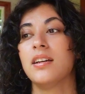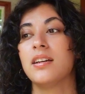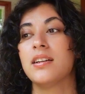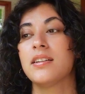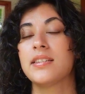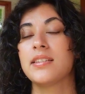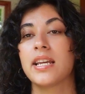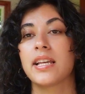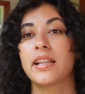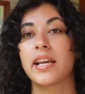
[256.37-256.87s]

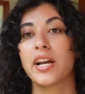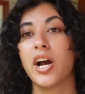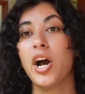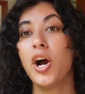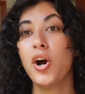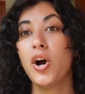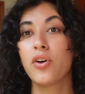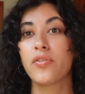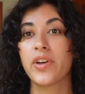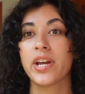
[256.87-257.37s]
seeing
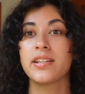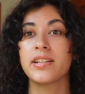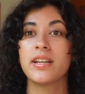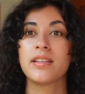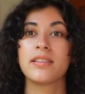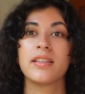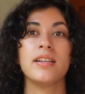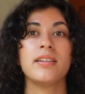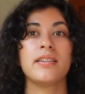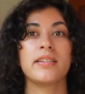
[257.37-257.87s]
oh, they
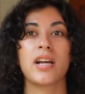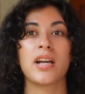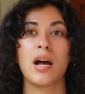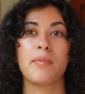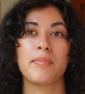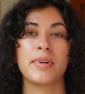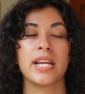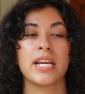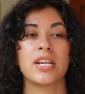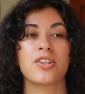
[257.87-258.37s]
did this
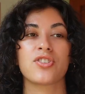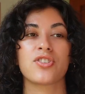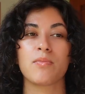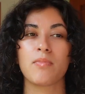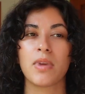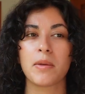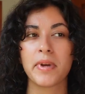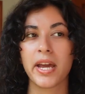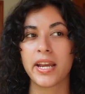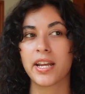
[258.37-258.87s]
combination,
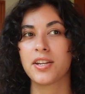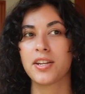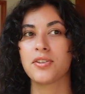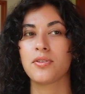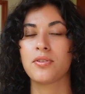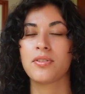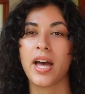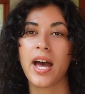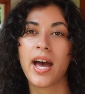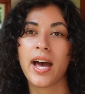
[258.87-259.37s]
maybe I could
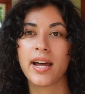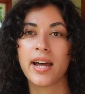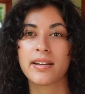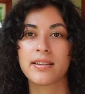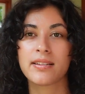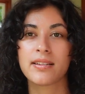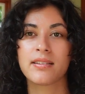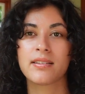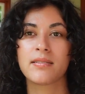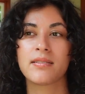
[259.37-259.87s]
do
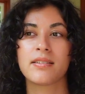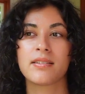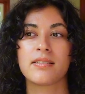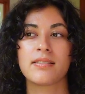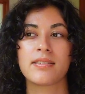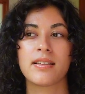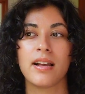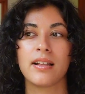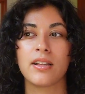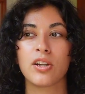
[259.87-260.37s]
that
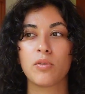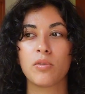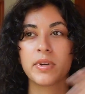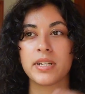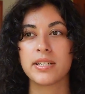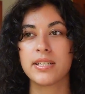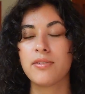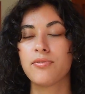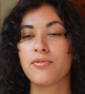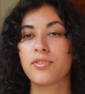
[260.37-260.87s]
a little
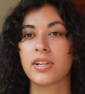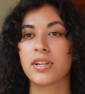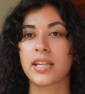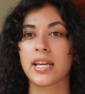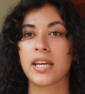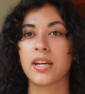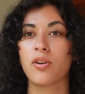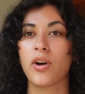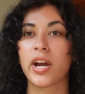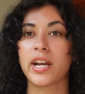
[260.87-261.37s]
bit
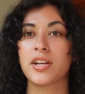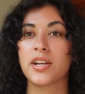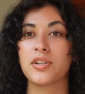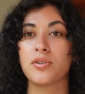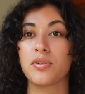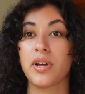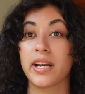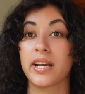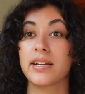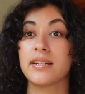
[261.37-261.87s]
differently, or I could
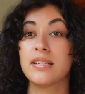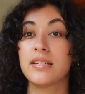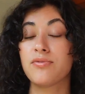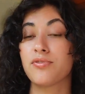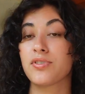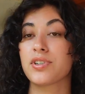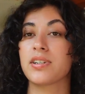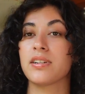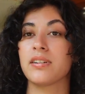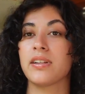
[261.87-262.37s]
do a
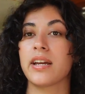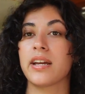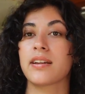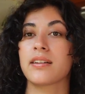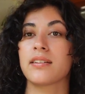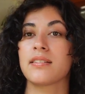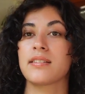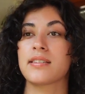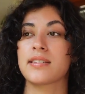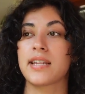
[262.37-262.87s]
different
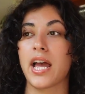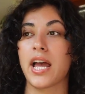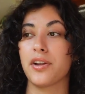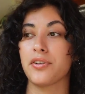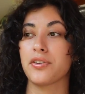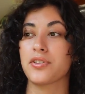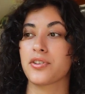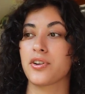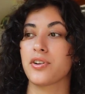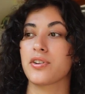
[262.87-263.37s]
style
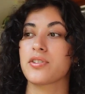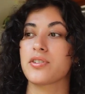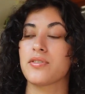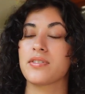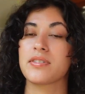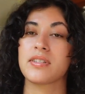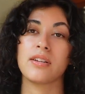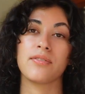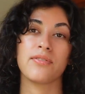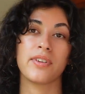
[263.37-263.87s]
dessert. So
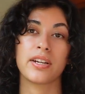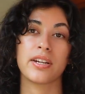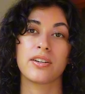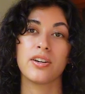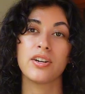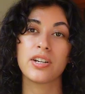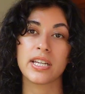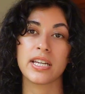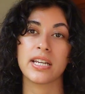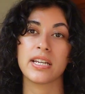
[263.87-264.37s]
instead of
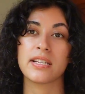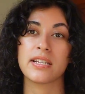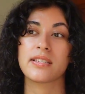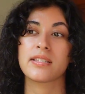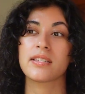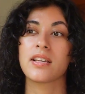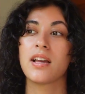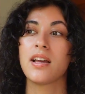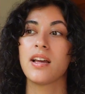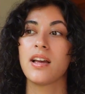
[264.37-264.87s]

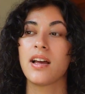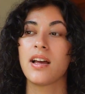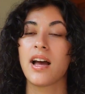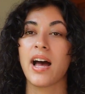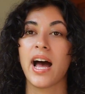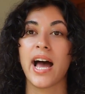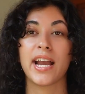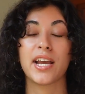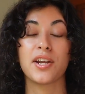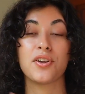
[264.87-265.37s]
cookies,
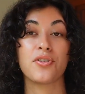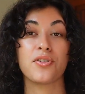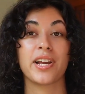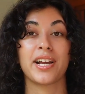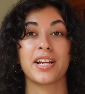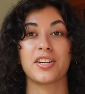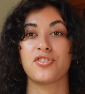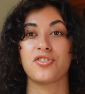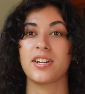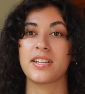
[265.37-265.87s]
I could do
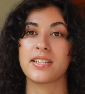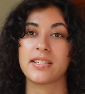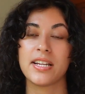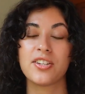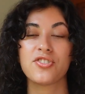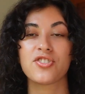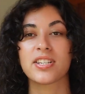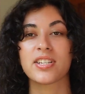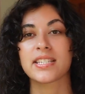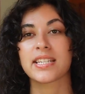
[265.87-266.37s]
a tres
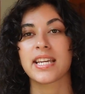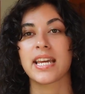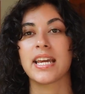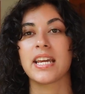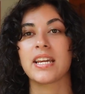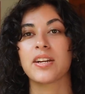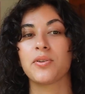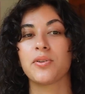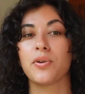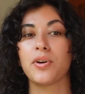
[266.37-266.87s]
leches
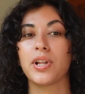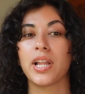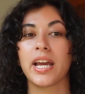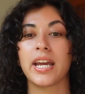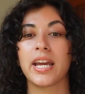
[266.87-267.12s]
cake, or